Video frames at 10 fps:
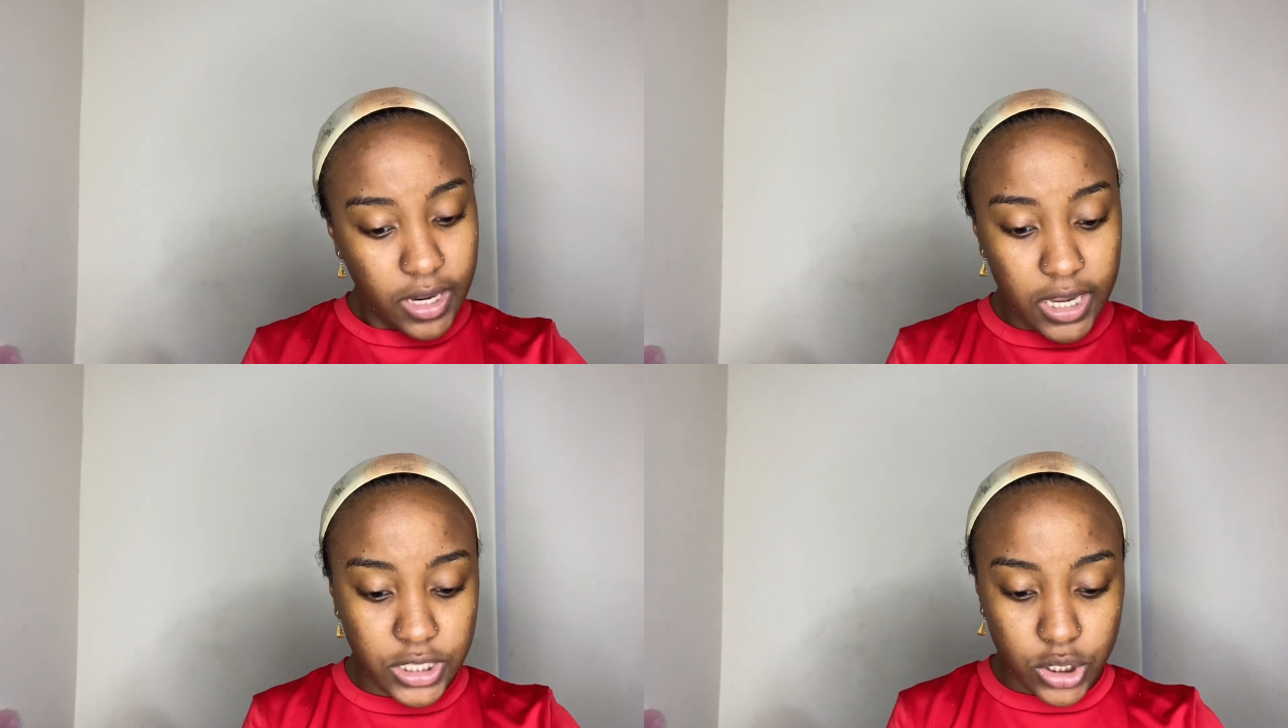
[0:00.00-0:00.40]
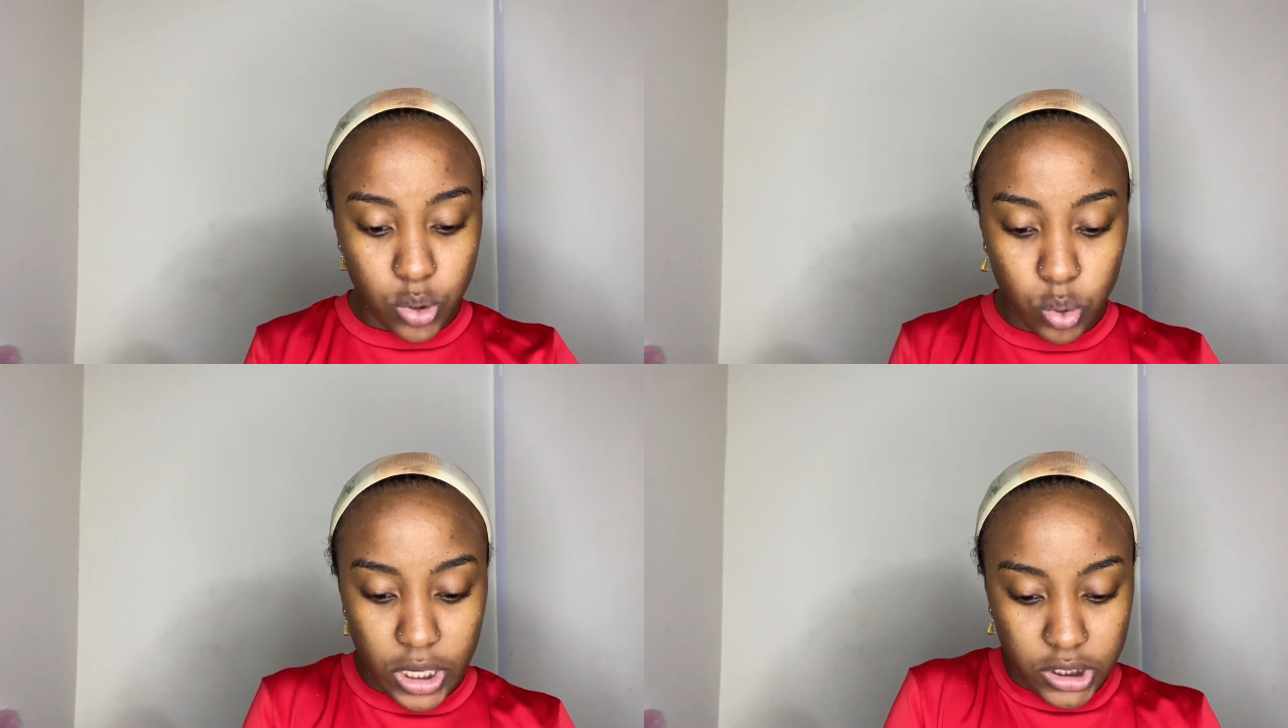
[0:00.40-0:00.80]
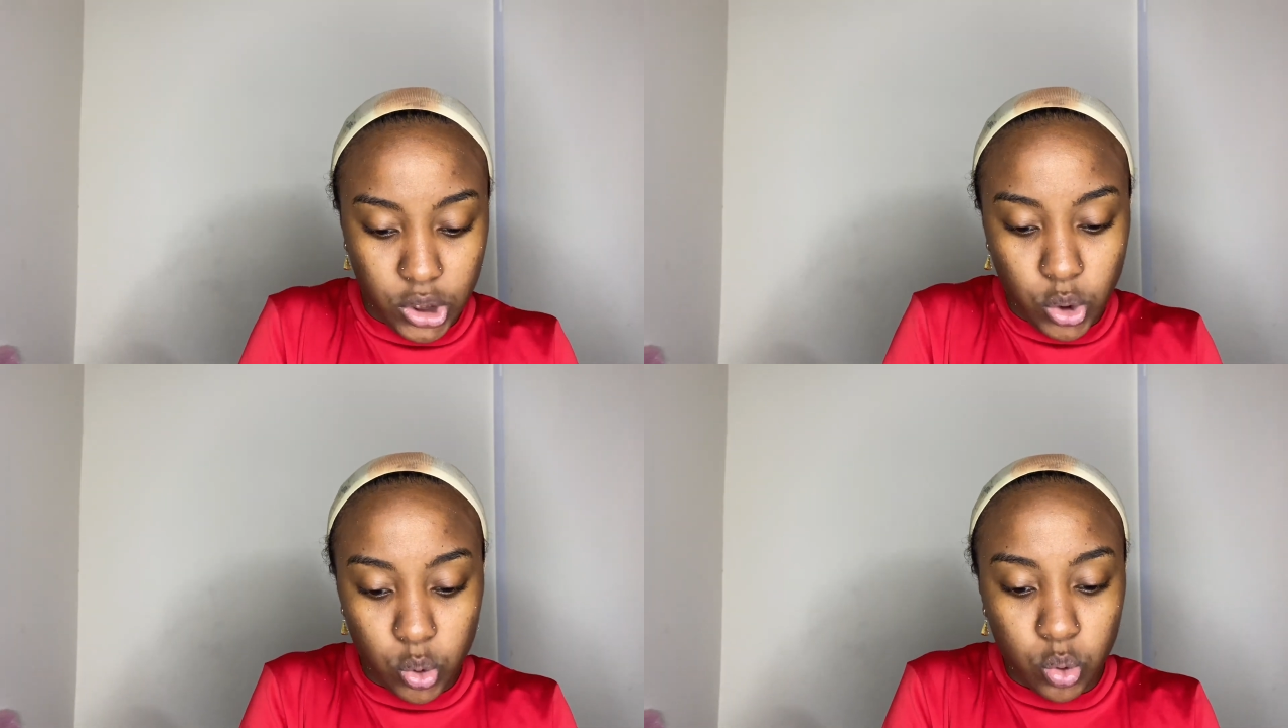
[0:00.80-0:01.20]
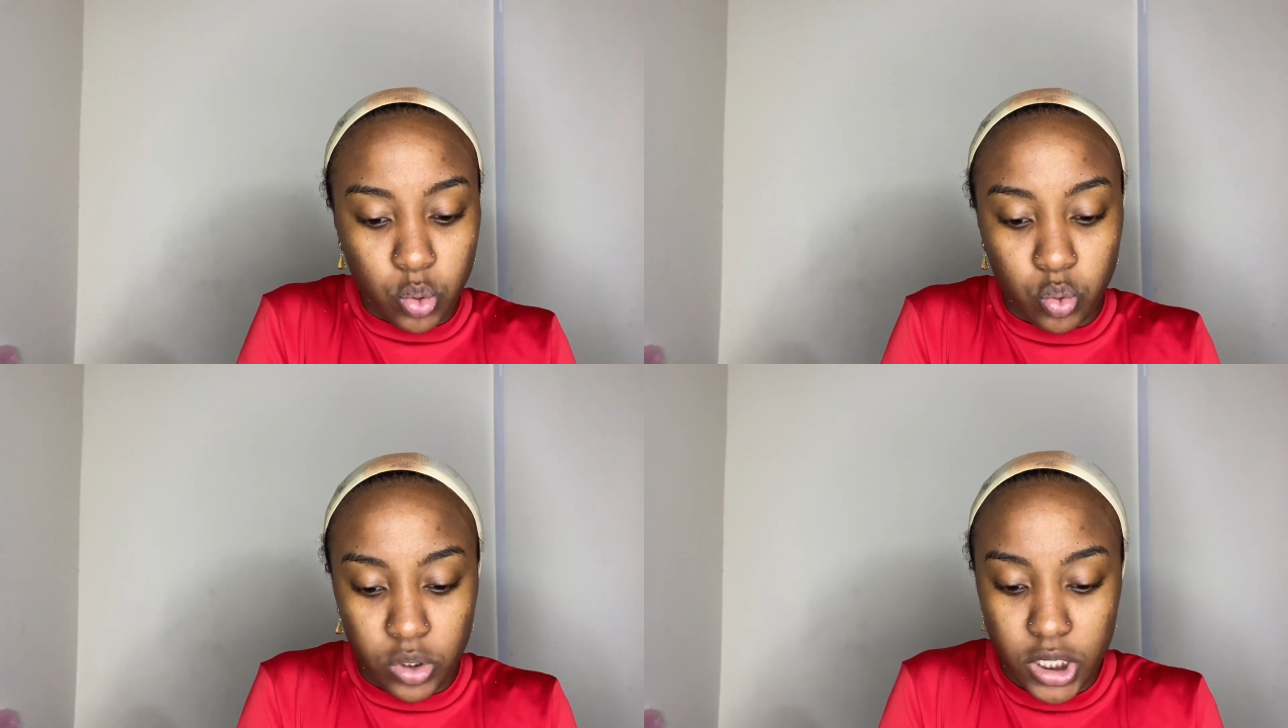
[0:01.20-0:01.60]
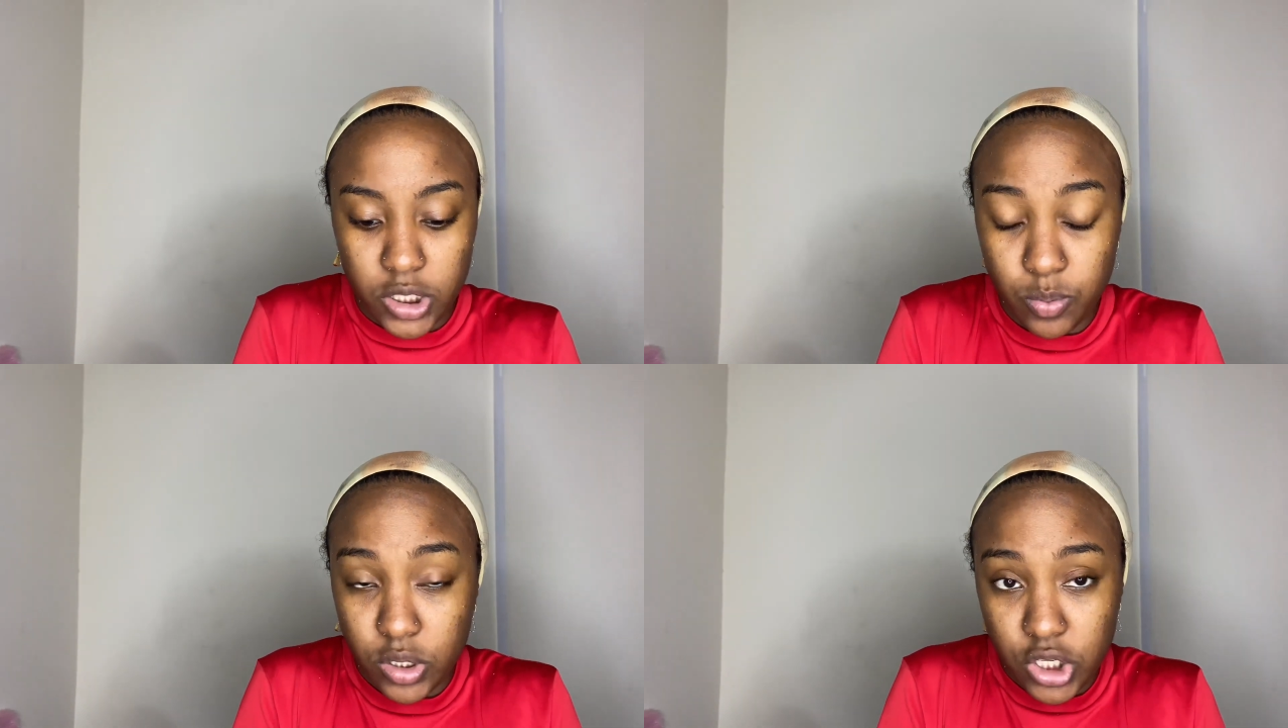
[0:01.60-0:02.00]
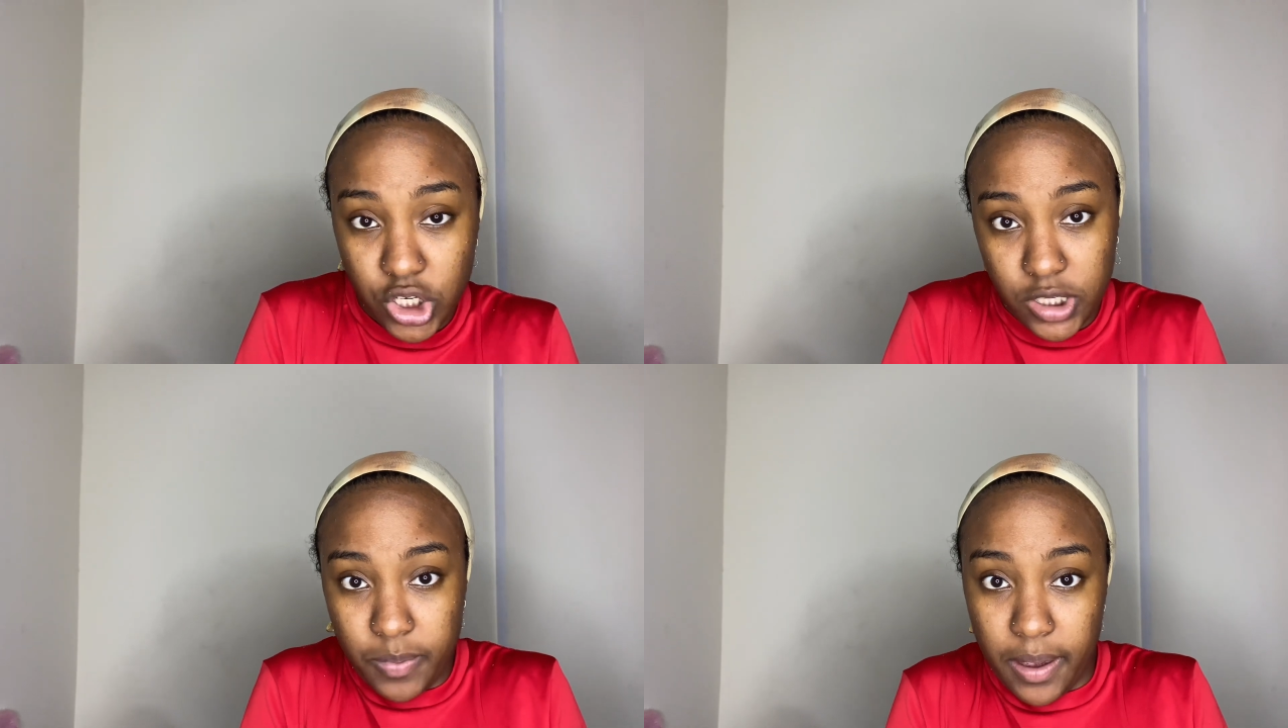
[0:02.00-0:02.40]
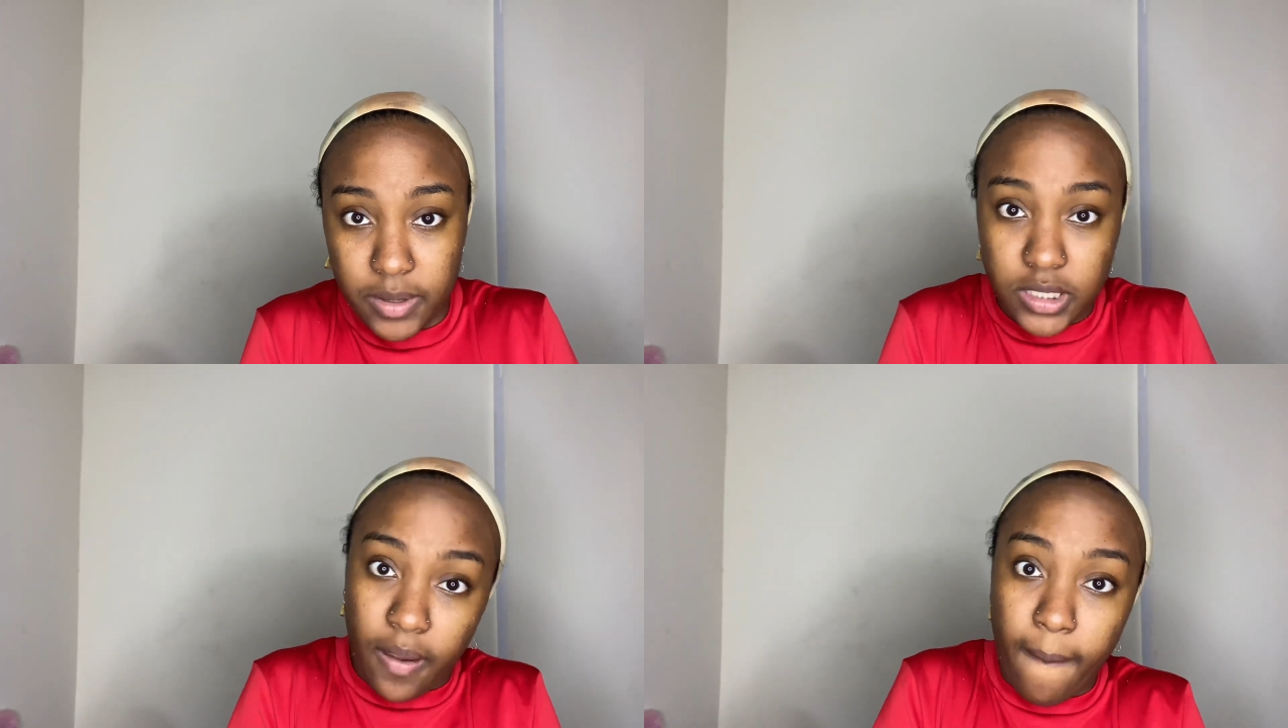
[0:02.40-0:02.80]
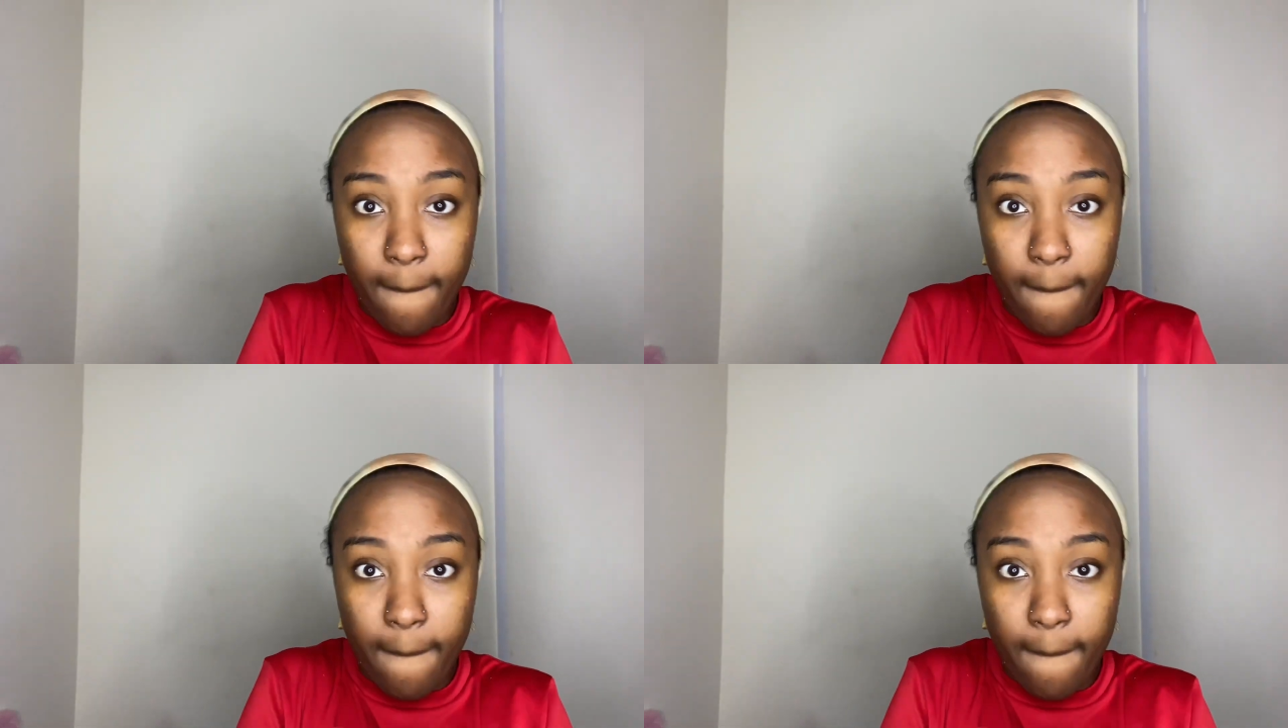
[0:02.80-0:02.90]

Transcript: it's glueless, so it's supposed to just be able to